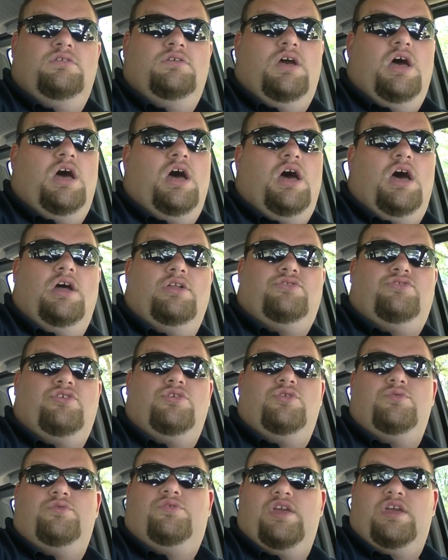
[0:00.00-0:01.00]
Do
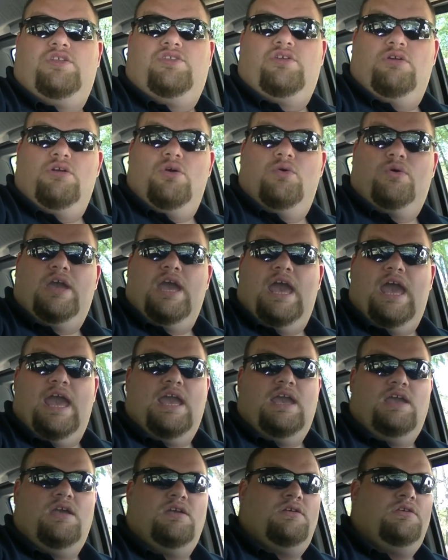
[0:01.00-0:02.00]
you think they're
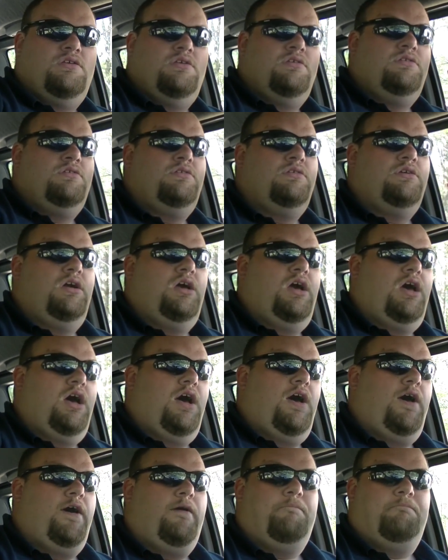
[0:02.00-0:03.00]
okay?
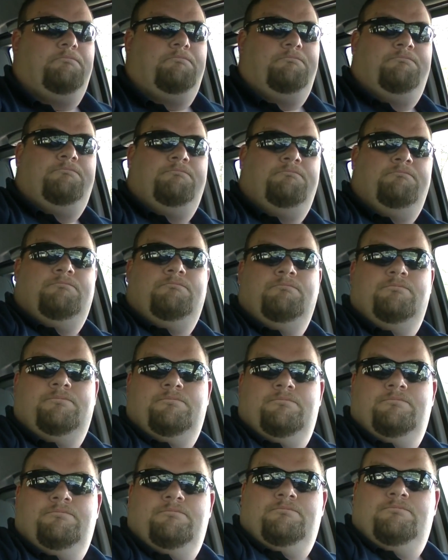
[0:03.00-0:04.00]
How's
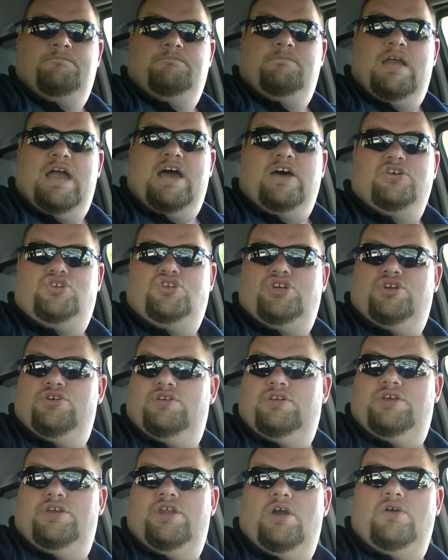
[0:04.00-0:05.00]

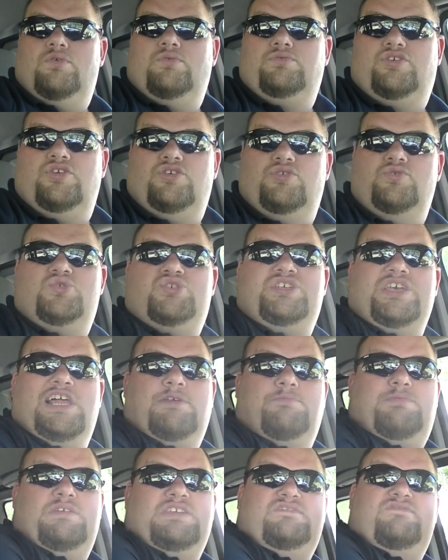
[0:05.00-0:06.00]
your, do you
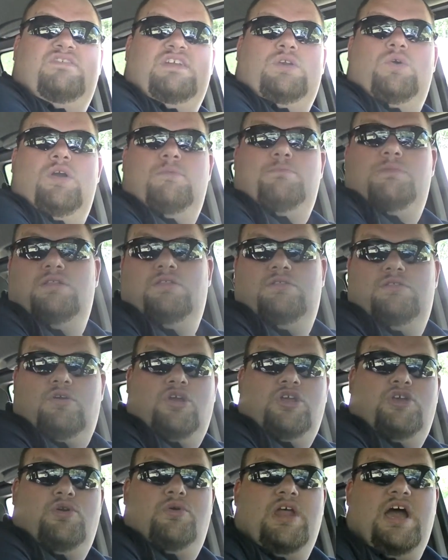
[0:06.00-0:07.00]
sell a piece of equipment?
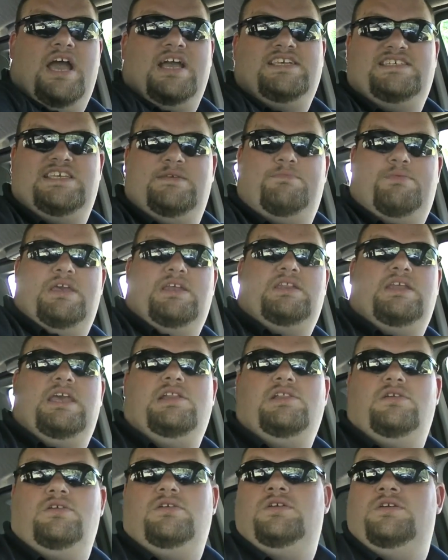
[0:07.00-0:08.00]
Are you an ICP
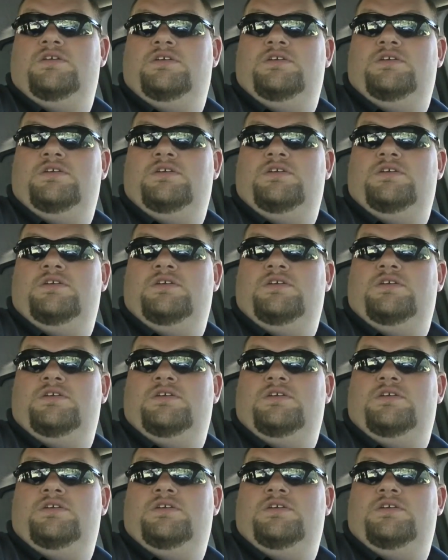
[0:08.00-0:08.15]
dealer?